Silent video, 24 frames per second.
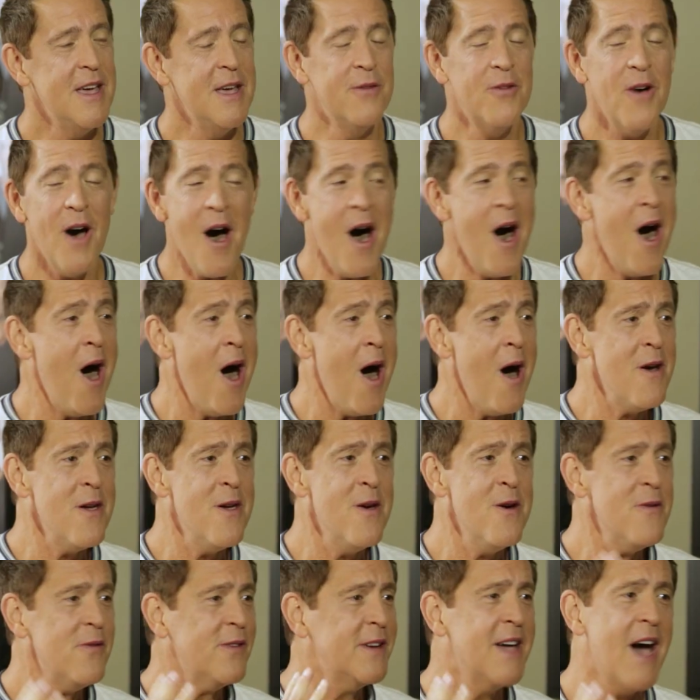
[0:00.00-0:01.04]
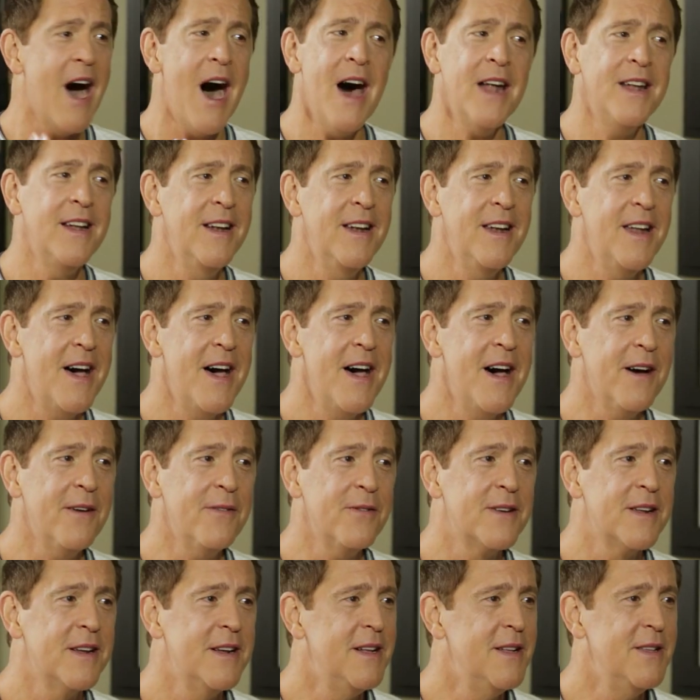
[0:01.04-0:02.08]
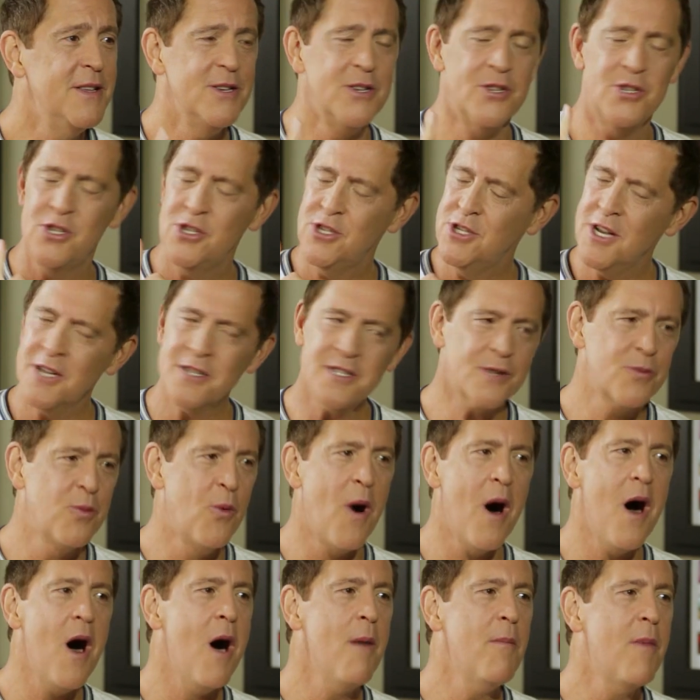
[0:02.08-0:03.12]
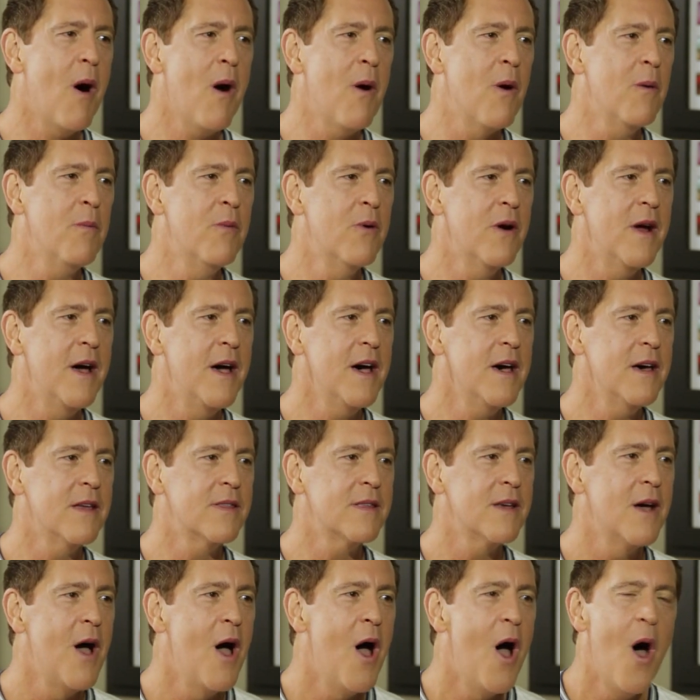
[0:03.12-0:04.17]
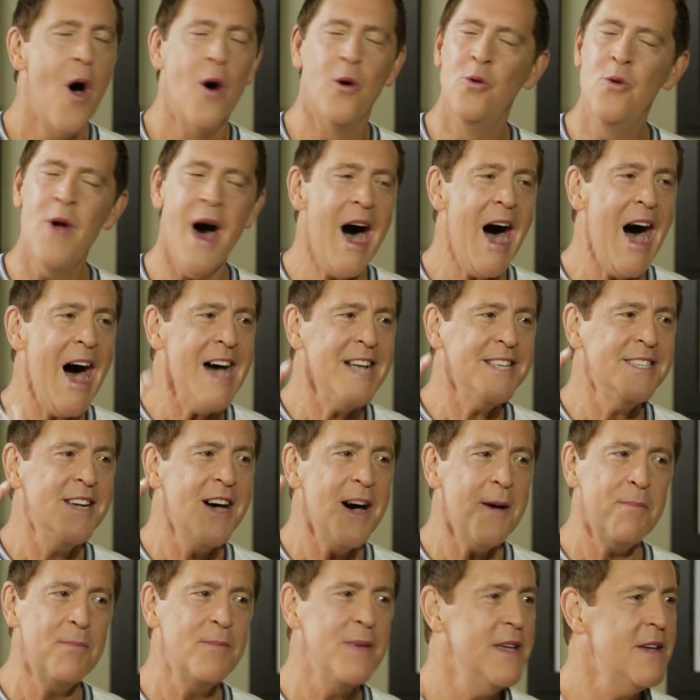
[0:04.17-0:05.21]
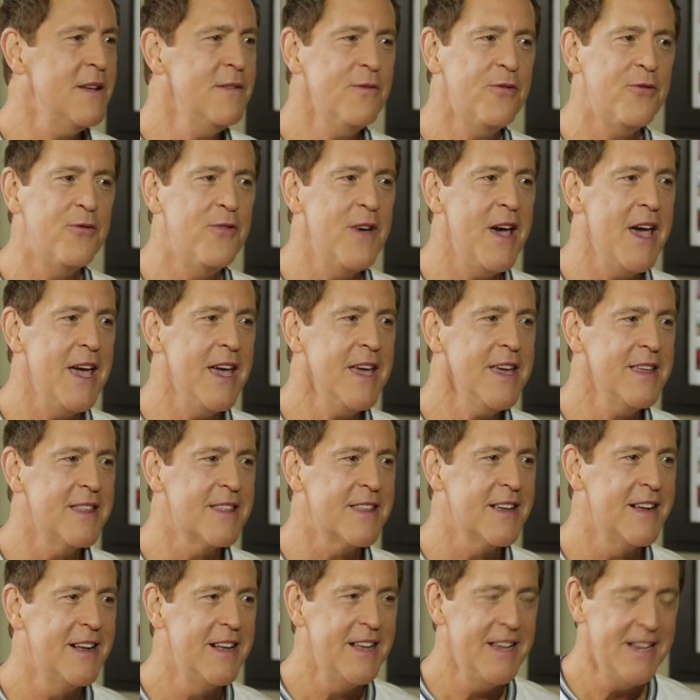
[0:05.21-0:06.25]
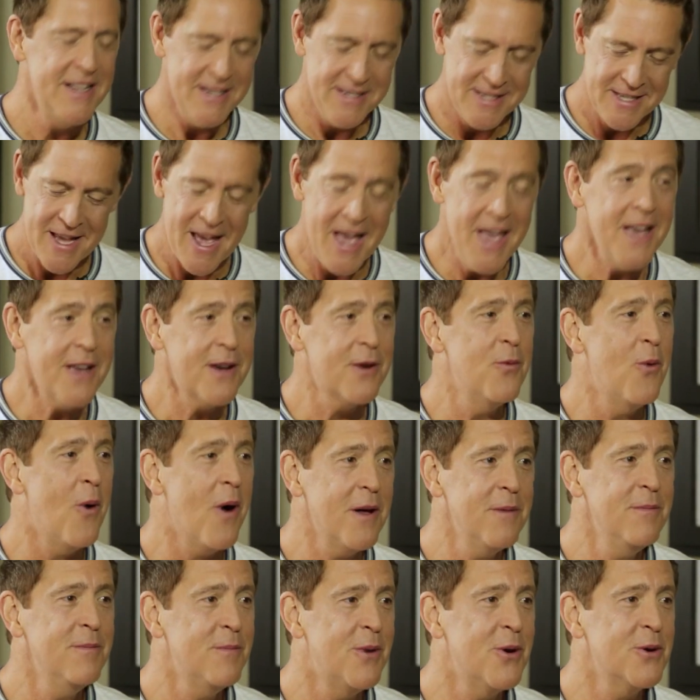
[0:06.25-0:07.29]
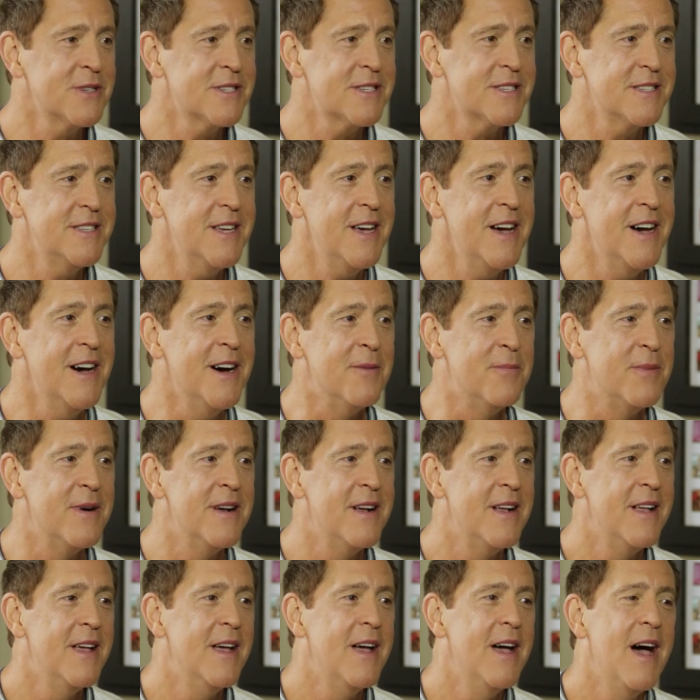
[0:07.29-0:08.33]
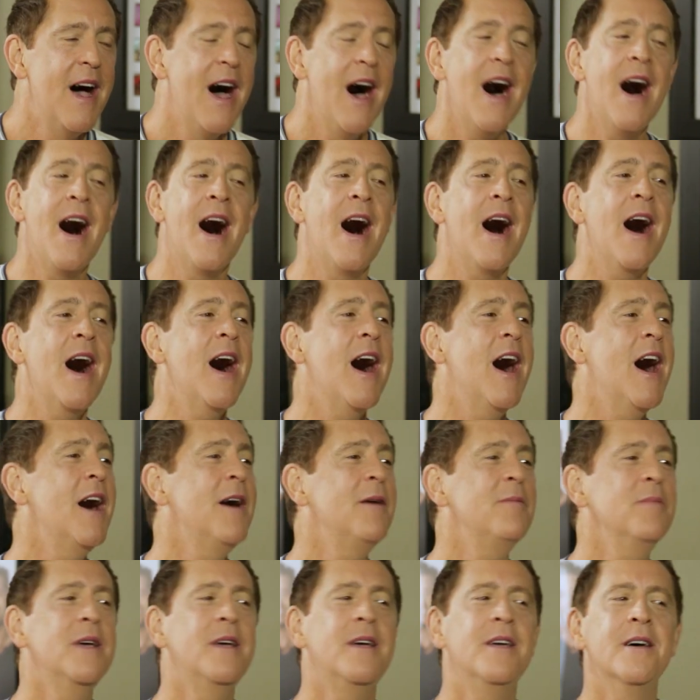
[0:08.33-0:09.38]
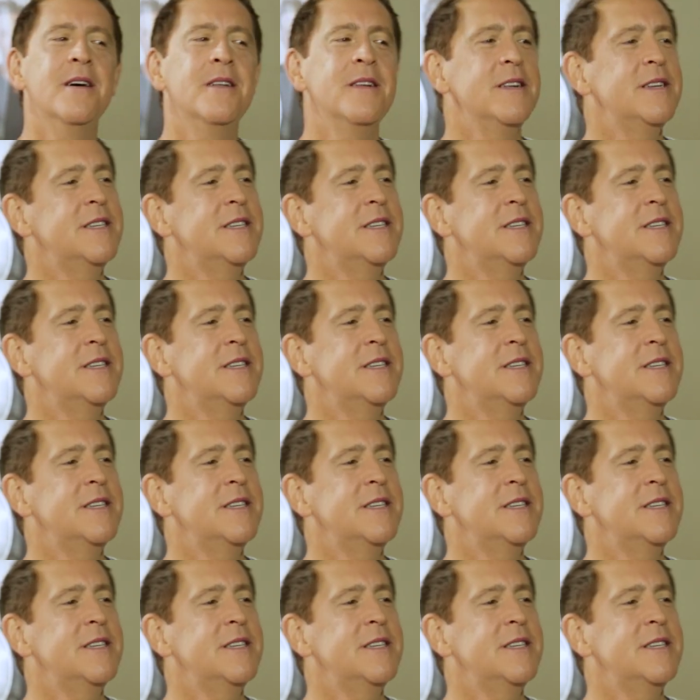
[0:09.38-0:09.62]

If all you've got left is just one more breath, rise up in faith, take one more step. I'm here